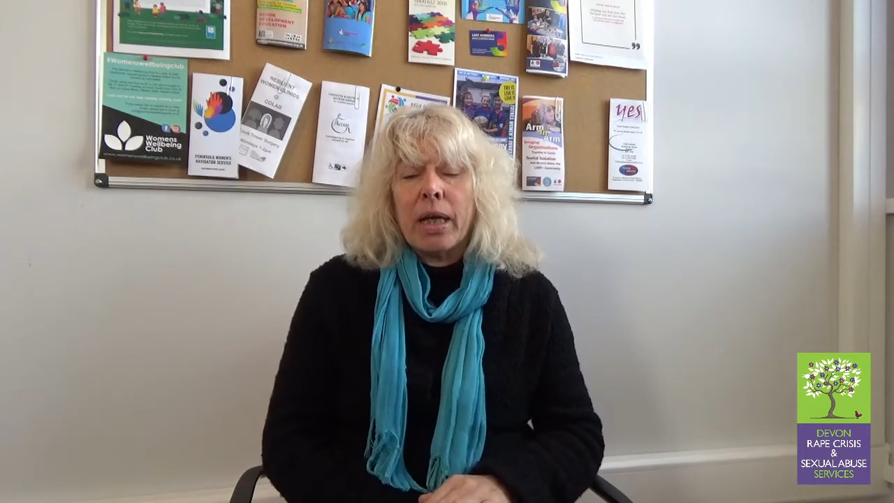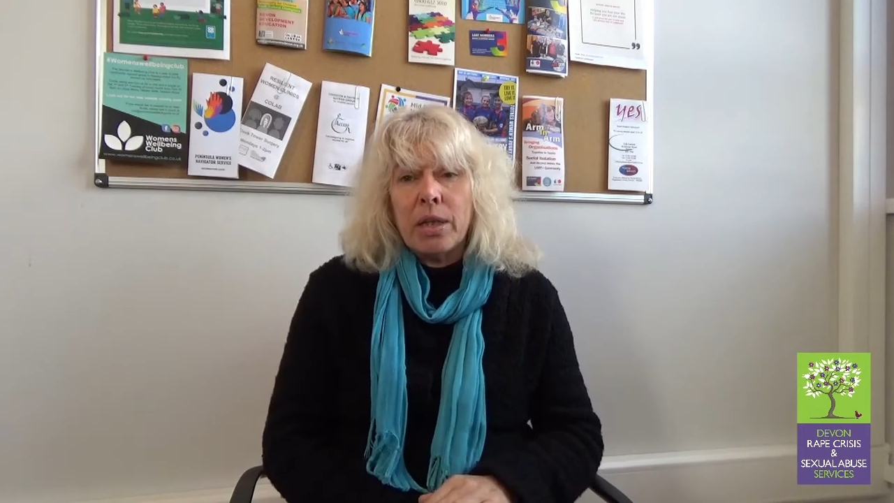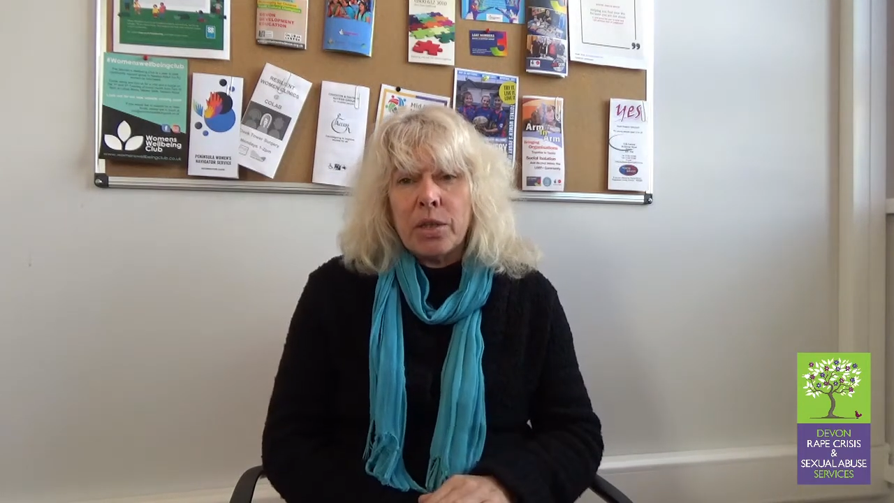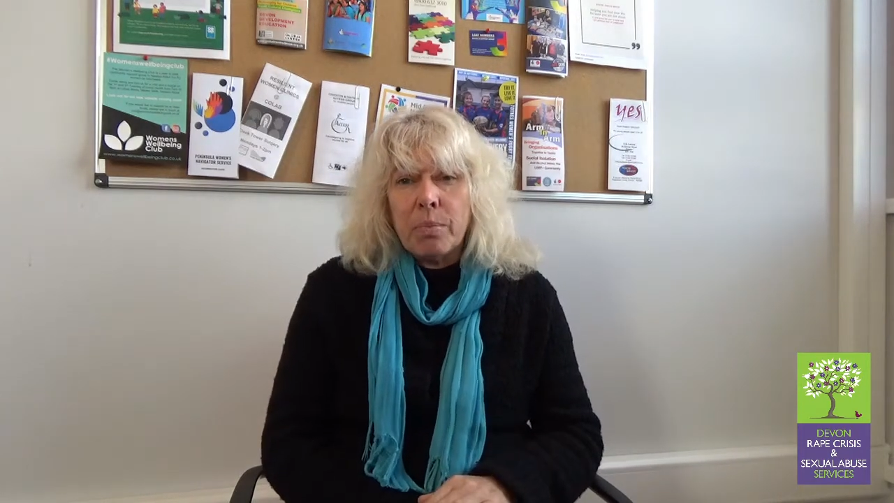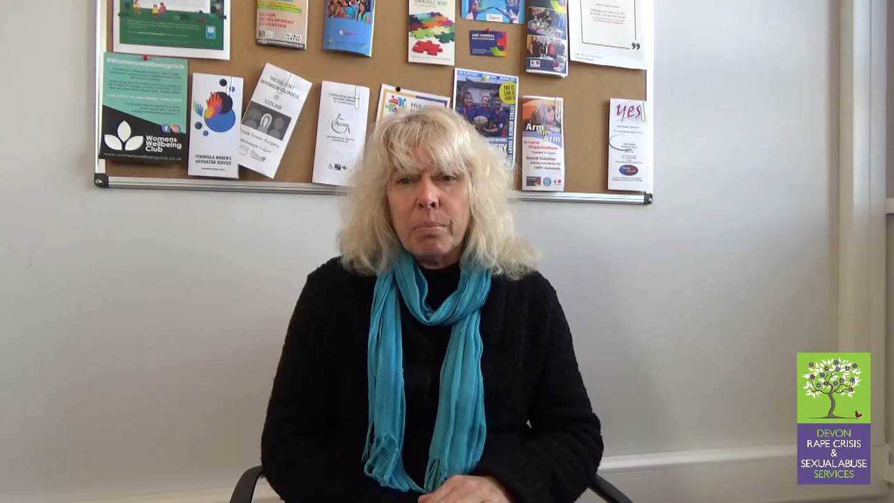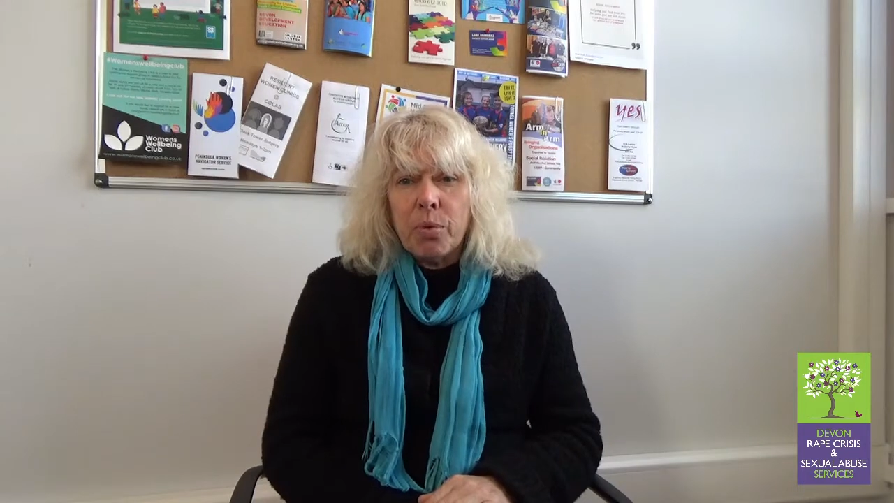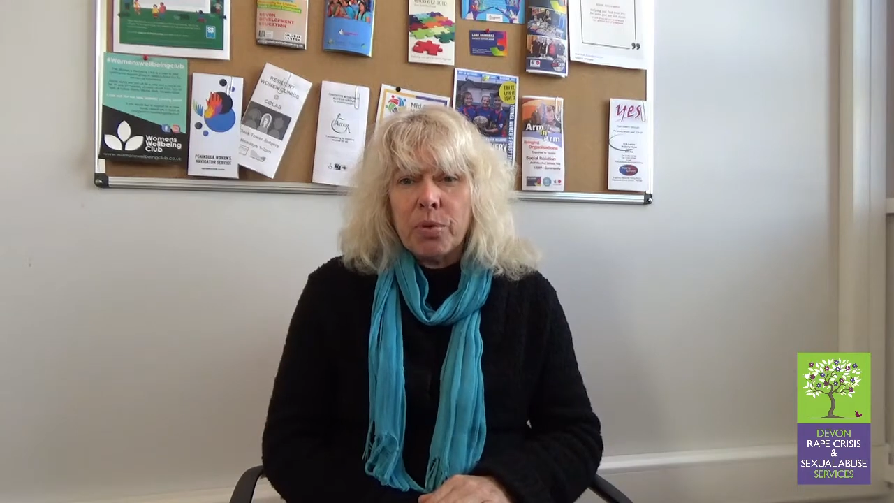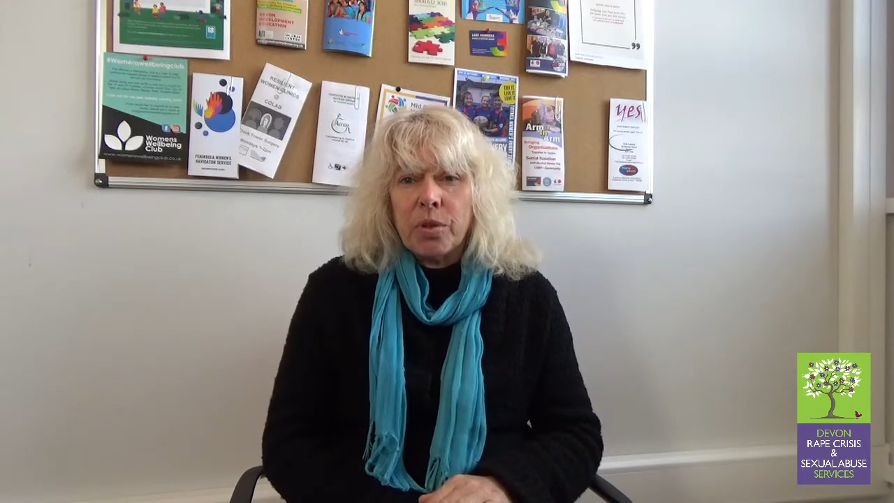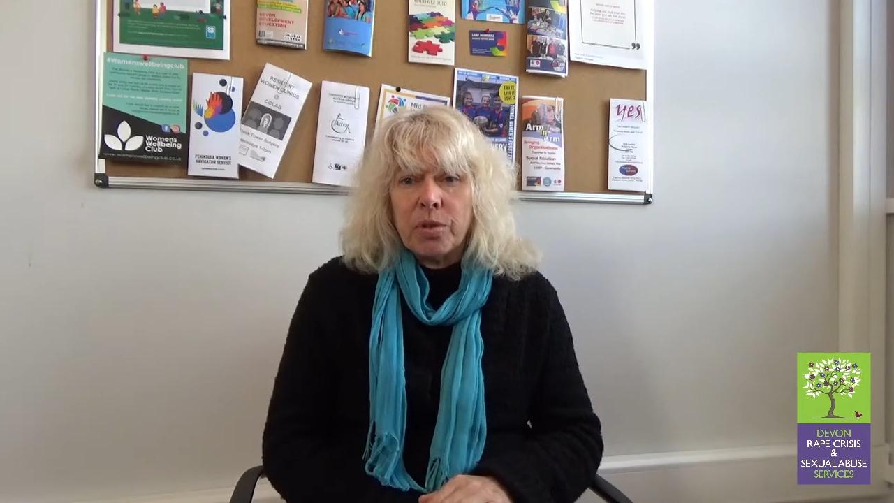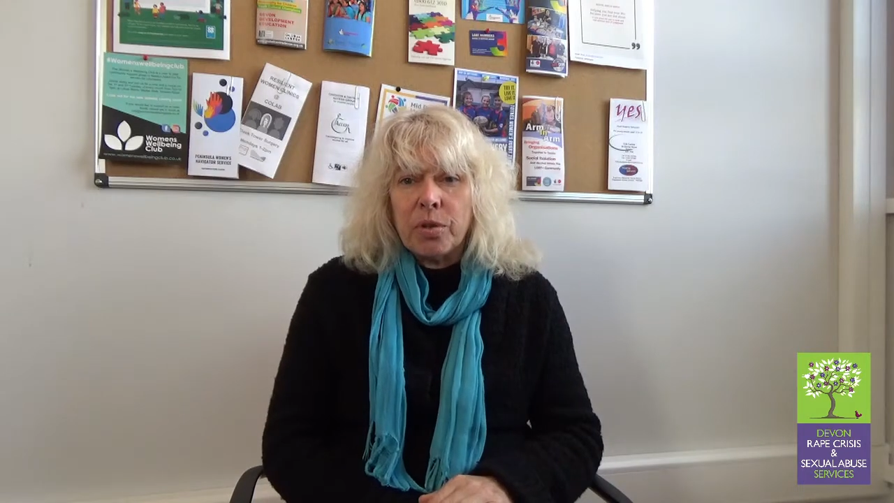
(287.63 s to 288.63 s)
is
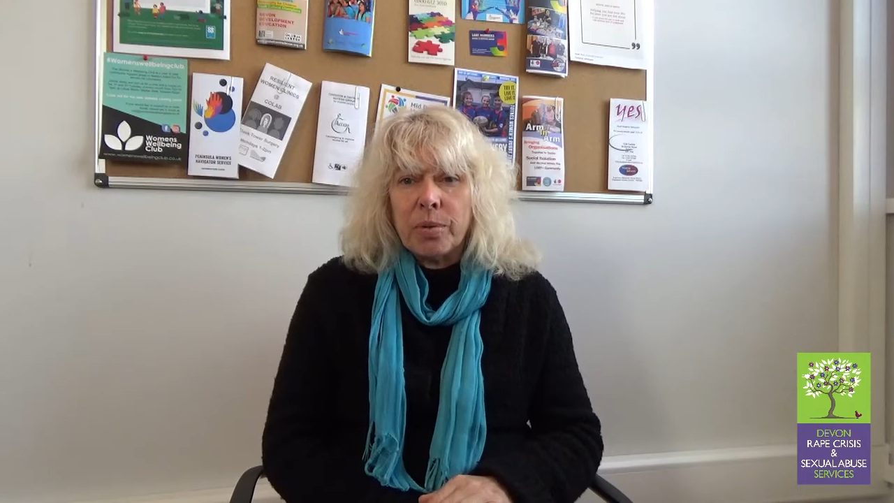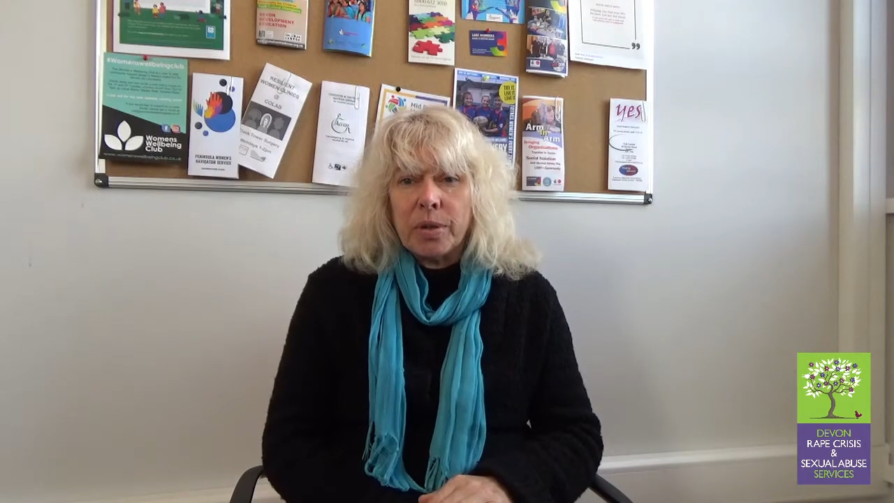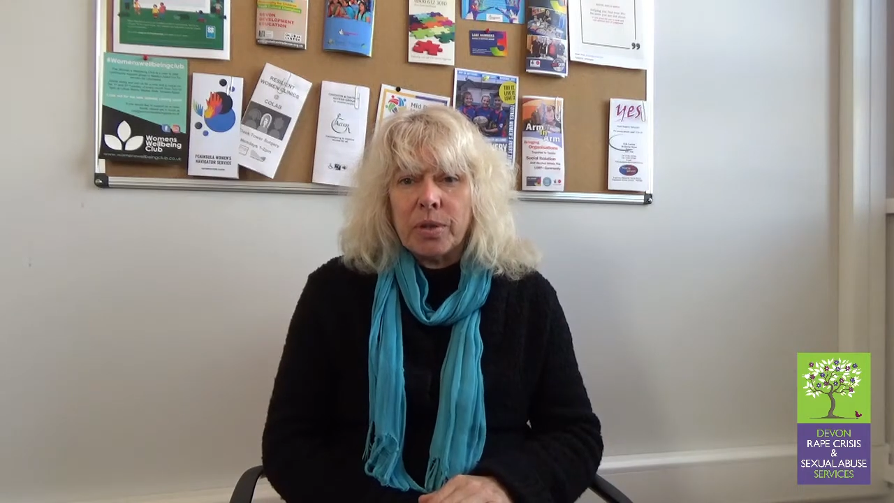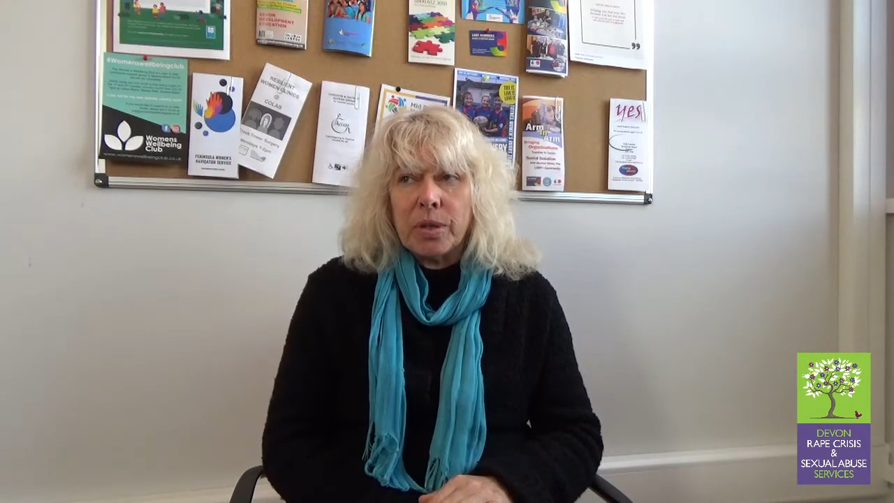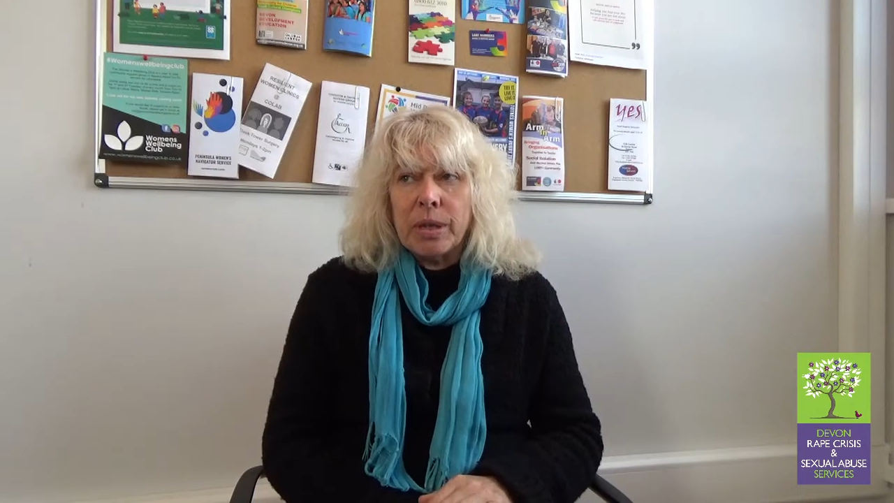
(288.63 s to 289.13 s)
important to us,